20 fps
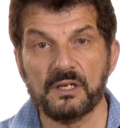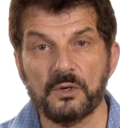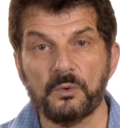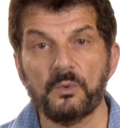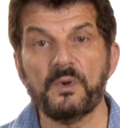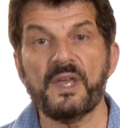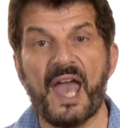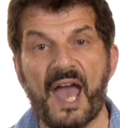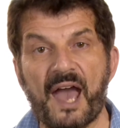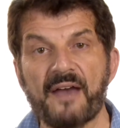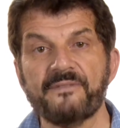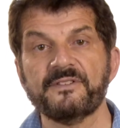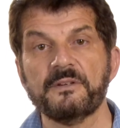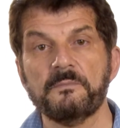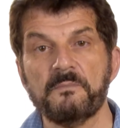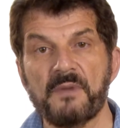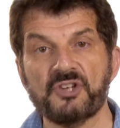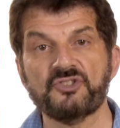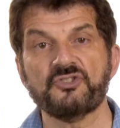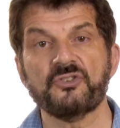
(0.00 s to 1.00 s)
we have to
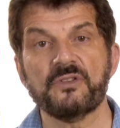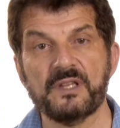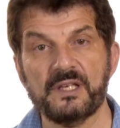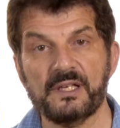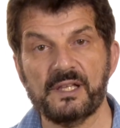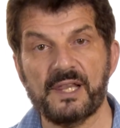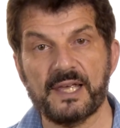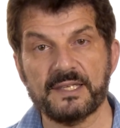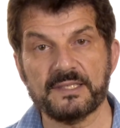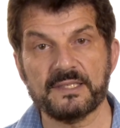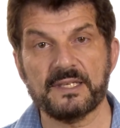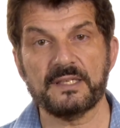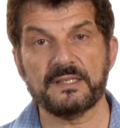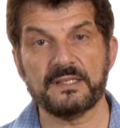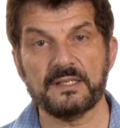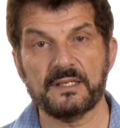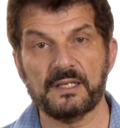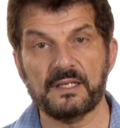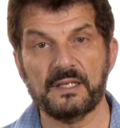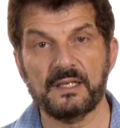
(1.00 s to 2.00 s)
measure the
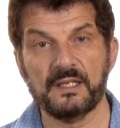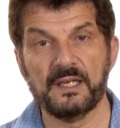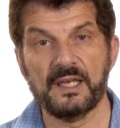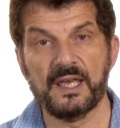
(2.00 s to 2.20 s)
elasticity.